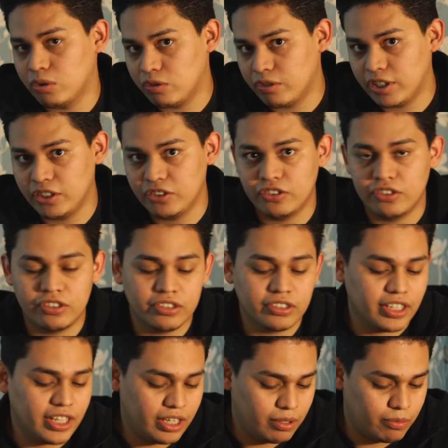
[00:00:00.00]
from
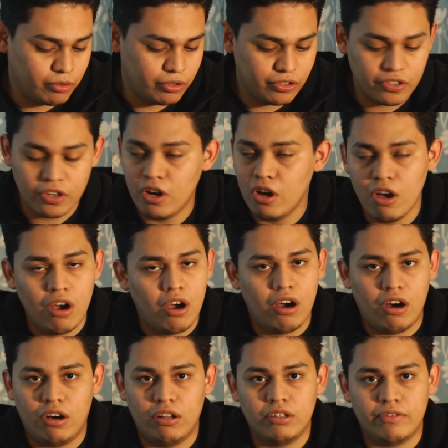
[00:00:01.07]
beginner to like at least
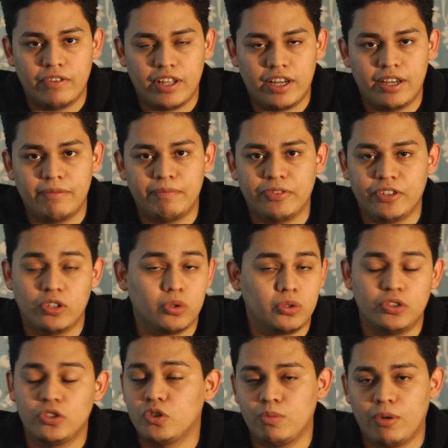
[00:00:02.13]
mid-level, I want to
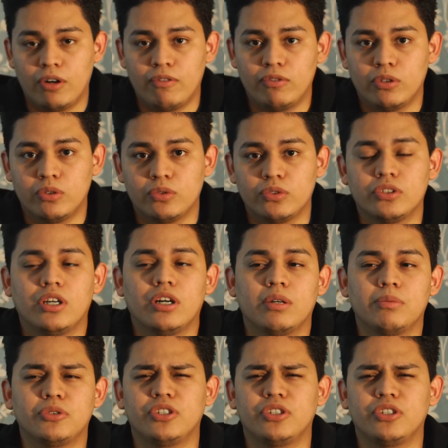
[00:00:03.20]
say. But